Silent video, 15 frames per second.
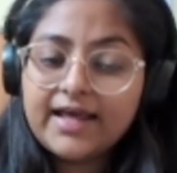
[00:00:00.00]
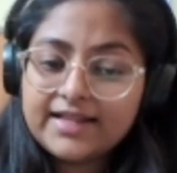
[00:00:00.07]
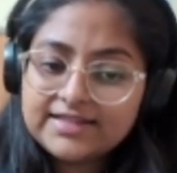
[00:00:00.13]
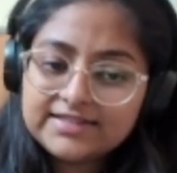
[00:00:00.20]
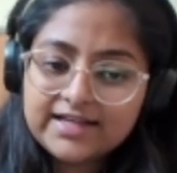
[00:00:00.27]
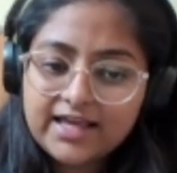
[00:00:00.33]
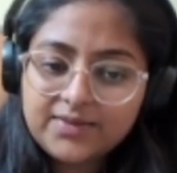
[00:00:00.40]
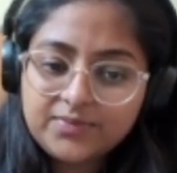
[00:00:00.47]

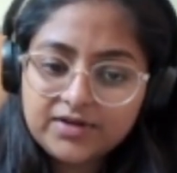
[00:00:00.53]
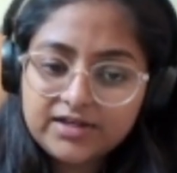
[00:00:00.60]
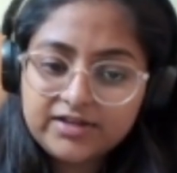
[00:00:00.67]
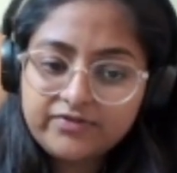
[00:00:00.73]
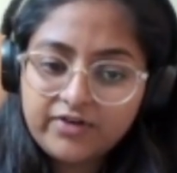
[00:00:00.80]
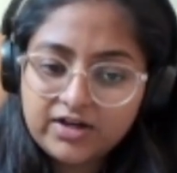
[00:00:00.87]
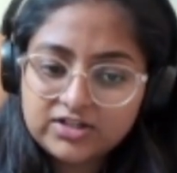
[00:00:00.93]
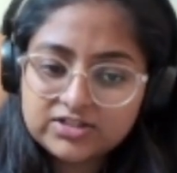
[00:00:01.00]
library
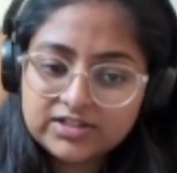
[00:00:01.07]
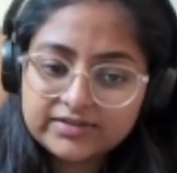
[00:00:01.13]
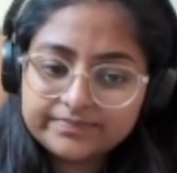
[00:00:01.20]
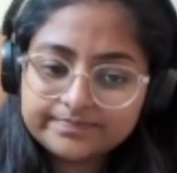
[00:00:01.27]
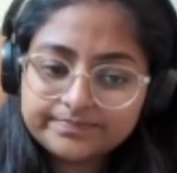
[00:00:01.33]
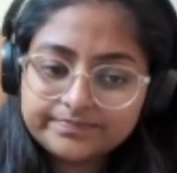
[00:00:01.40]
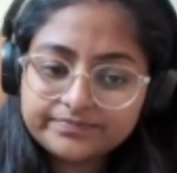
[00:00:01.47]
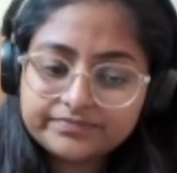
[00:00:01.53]
function.
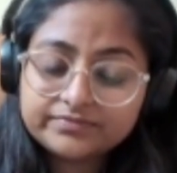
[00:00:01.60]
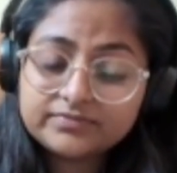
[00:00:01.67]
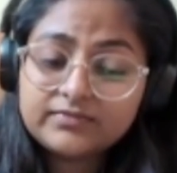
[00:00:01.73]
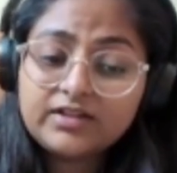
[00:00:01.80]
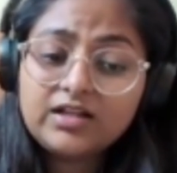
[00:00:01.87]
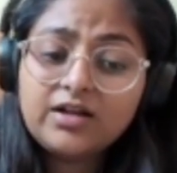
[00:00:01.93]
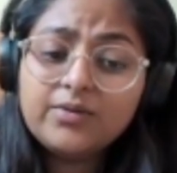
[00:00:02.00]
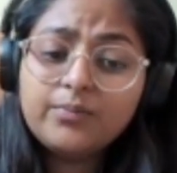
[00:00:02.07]

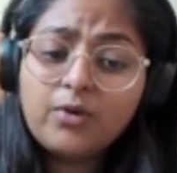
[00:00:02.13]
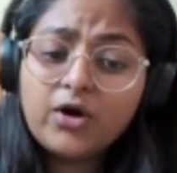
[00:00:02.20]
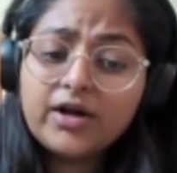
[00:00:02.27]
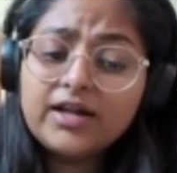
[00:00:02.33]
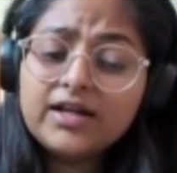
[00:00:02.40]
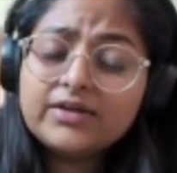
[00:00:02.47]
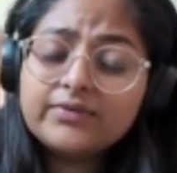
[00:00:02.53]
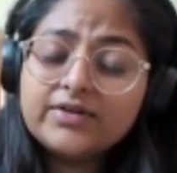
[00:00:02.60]

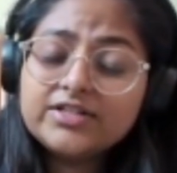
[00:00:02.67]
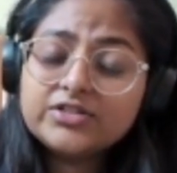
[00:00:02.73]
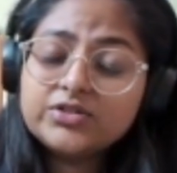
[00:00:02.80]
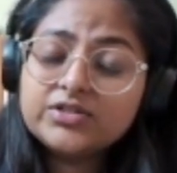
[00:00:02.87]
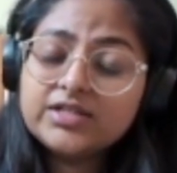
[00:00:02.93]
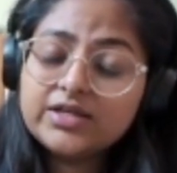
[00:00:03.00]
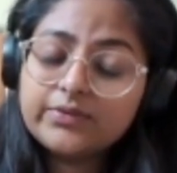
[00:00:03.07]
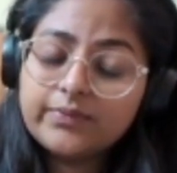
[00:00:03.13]
Model equals to
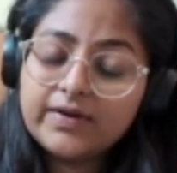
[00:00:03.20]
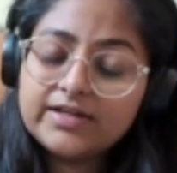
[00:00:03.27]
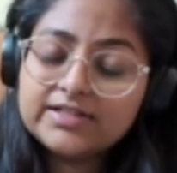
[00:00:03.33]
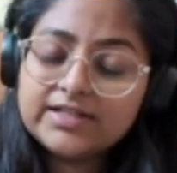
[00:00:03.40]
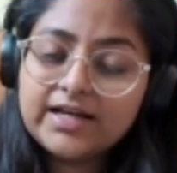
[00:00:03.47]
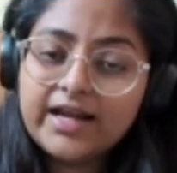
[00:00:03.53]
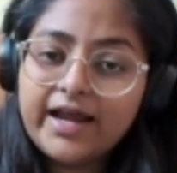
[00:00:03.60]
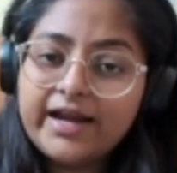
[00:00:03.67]

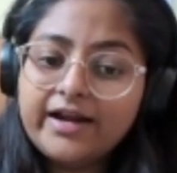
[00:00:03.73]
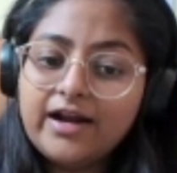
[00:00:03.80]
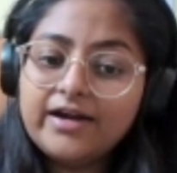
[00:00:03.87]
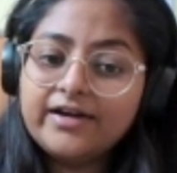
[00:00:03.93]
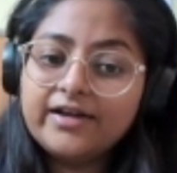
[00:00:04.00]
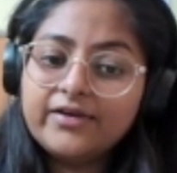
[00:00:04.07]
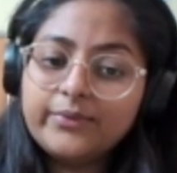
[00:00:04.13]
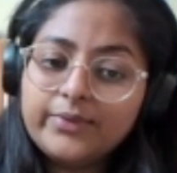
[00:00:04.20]
sequential, and
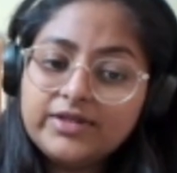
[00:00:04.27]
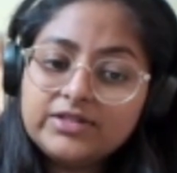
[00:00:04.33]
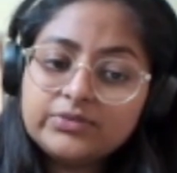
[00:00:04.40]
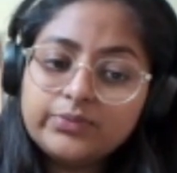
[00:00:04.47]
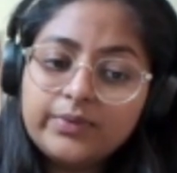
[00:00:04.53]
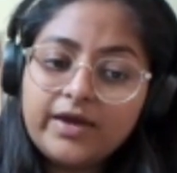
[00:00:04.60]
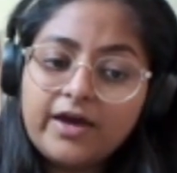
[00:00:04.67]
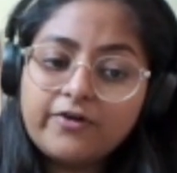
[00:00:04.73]
under which
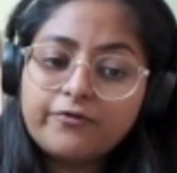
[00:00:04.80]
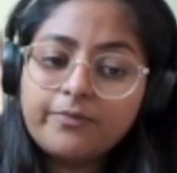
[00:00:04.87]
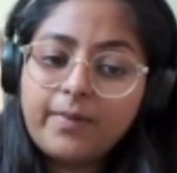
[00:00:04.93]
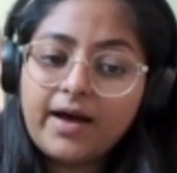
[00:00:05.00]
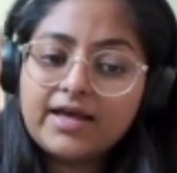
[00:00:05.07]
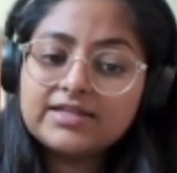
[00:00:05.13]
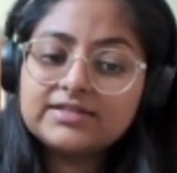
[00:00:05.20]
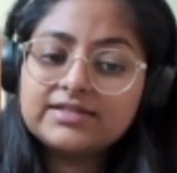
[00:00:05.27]
we have
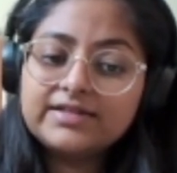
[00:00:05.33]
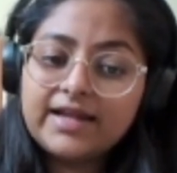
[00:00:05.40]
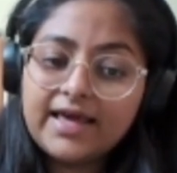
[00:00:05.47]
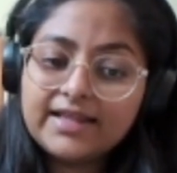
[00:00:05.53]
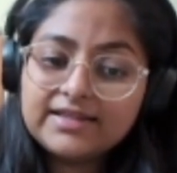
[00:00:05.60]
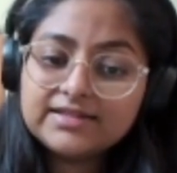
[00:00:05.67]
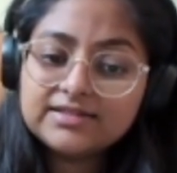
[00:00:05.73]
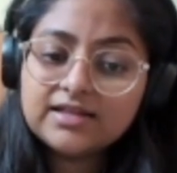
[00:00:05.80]
passed
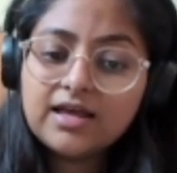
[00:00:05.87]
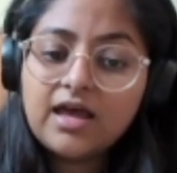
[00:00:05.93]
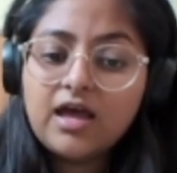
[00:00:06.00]
dense